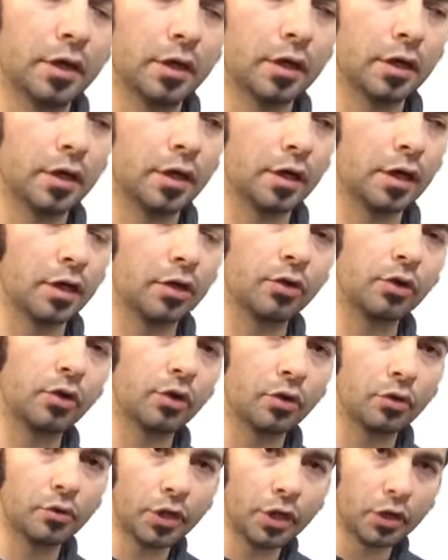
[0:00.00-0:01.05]

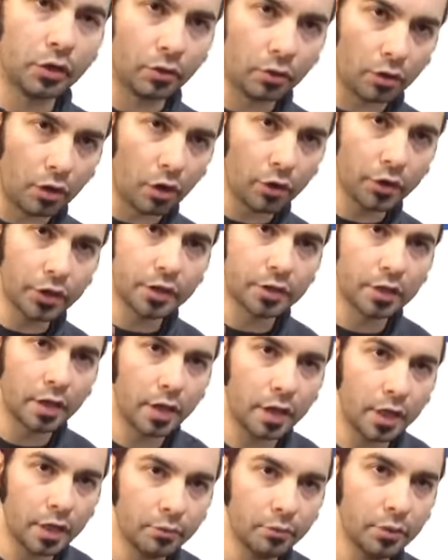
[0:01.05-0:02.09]
or you know, all the
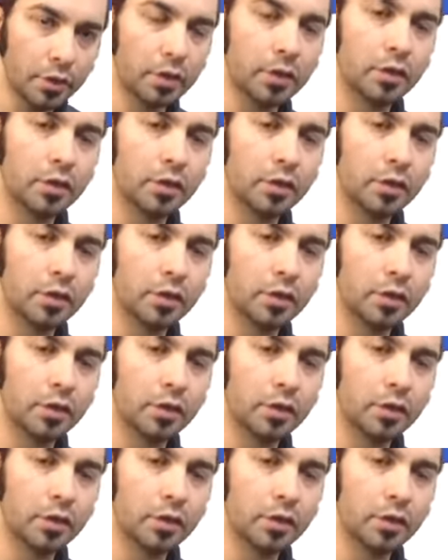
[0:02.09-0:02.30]
time.